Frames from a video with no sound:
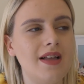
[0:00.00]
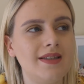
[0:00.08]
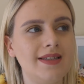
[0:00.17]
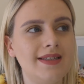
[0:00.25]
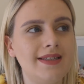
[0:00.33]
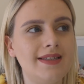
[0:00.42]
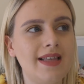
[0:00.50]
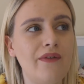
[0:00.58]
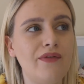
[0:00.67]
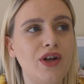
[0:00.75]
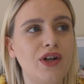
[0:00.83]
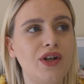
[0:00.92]

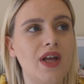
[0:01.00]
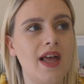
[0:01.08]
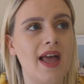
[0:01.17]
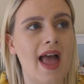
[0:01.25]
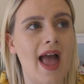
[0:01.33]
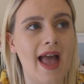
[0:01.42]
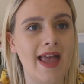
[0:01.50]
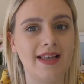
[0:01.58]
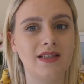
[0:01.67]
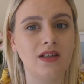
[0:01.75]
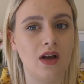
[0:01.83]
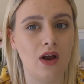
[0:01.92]
7,
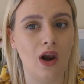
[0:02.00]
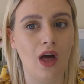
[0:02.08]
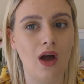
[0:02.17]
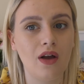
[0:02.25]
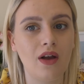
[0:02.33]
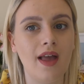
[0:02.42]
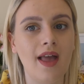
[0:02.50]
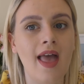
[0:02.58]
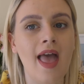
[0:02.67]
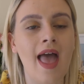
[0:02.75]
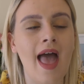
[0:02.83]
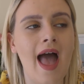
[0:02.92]
8 o'clock,
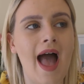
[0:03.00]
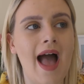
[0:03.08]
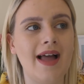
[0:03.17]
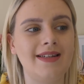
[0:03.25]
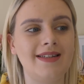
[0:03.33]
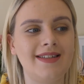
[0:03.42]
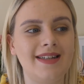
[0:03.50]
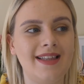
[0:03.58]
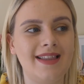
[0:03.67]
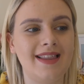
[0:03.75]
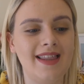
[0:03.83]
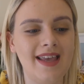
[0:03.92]
and
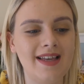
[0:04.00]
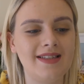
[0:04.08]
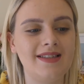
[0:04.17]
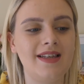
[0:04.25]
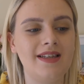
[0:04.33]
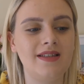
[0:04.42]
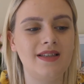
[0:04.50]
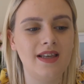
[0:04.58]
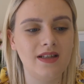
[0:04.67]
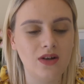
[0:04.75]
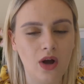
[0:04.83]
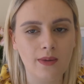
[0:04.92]
this is
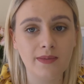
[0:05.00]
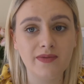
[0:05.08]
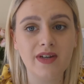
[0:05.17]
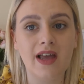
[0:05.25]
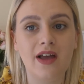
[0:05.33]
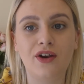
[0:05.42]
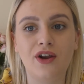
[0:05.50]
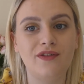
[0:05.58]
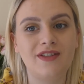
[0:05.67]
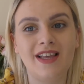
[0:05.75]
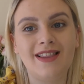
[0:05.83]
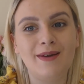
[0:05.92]
the time of day. I know
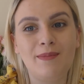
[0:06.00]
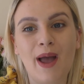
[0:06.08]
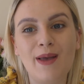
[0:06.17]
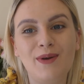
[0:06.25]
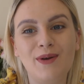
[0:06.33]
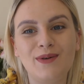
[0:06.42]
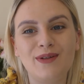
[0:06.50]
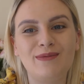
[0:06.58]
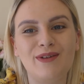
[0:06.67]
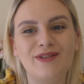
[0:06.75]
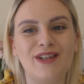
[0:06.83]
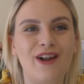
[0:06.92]
I've said that baby always
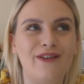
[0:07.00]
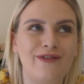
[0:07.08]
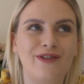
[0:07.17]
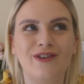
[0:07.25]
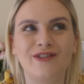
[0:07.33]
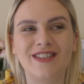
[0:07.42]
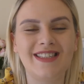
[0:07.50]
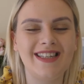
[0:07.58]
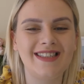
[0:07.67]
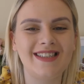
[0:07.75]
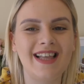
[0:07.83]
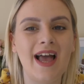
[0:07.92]
moves at like 4 and
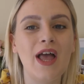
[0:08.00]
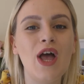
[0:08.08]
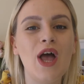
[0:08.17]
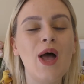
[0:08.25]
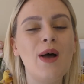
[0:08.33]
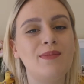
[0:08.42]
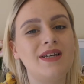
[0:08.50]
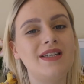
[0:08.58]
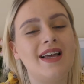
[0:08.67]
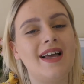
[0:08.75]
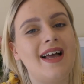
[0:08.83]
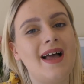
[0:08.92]
6 and that, but
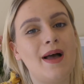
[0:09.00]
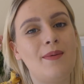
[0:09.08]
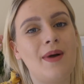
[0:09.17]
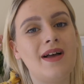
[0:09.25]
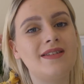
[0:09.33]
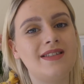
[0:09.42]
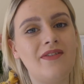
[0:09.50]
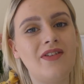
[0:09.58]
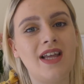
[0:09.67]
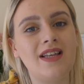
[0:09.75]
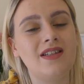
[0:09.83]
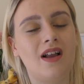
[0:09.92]
at about
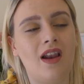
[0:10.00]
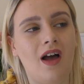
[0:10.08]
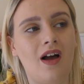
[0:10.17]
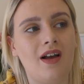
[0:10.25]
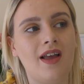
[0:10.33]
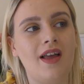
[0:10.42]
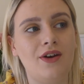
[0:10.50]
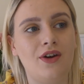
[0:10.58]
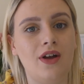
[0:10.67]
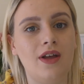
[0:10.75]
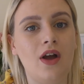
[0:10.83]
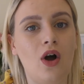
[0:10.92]
7-8 o'clock at
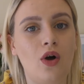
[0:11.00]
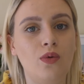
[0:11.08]
night, I